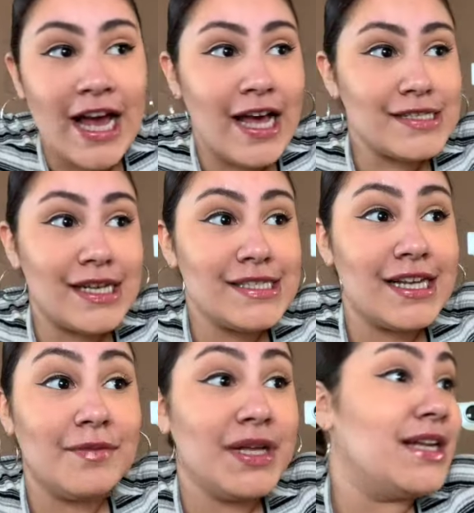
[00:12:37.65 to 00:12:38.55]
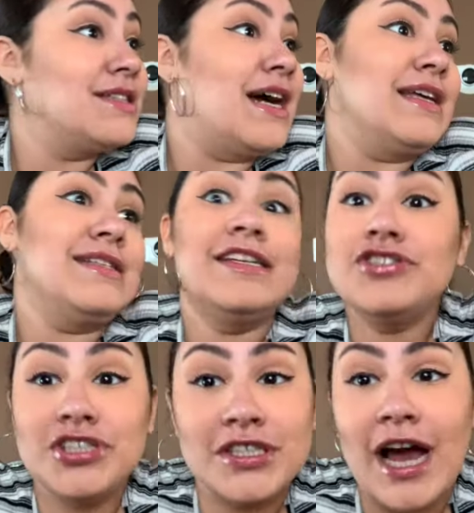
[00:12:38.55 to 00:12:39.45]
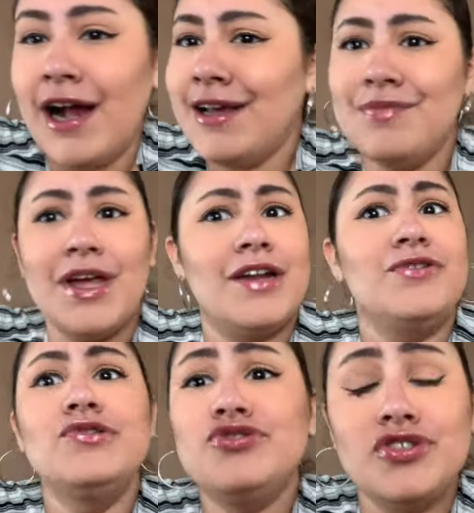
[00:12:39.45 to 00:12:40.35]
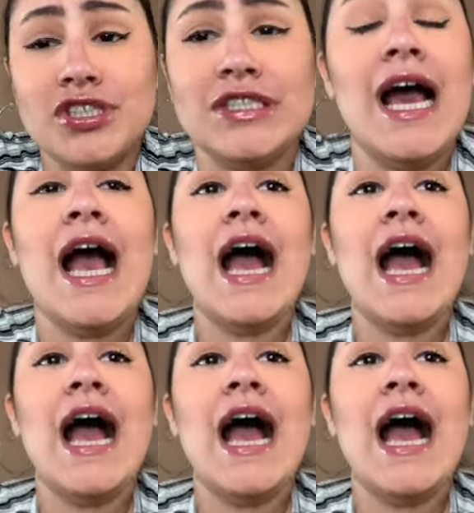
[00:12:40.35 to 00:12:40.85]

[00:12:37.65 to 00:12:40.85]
As I said, I'm not a dietitian. I am not a nutrition.